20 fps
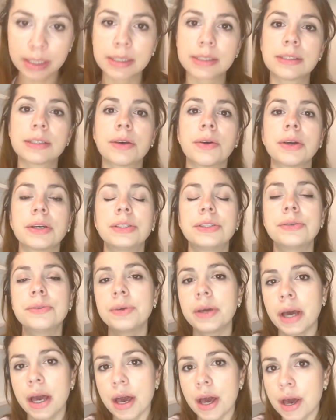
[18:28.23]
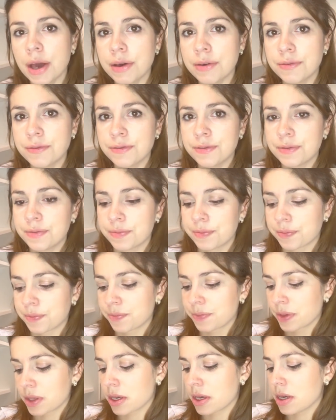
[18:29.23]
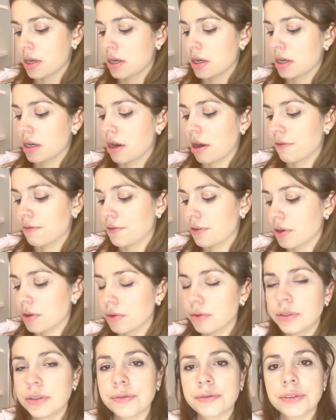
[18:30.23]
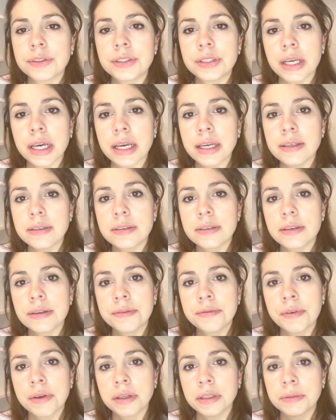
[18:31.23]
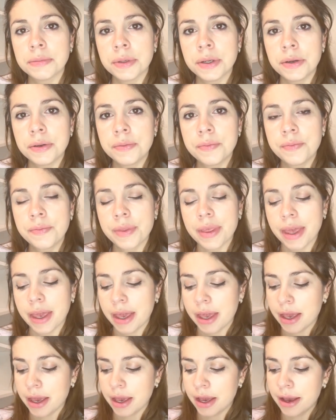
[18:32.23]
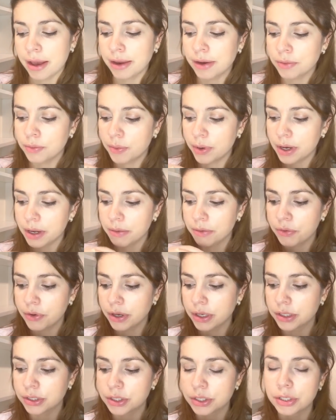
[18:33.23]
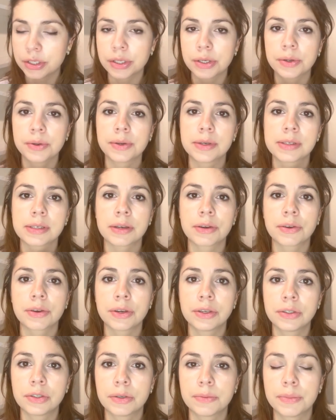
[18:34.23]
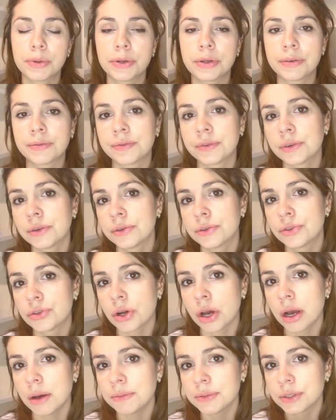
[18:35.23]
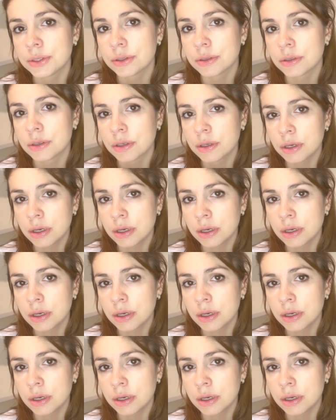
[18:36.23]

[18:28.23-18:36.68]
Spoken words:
So I do have a few different tastes available, and what I'm going to do is I'm going to put a few drops.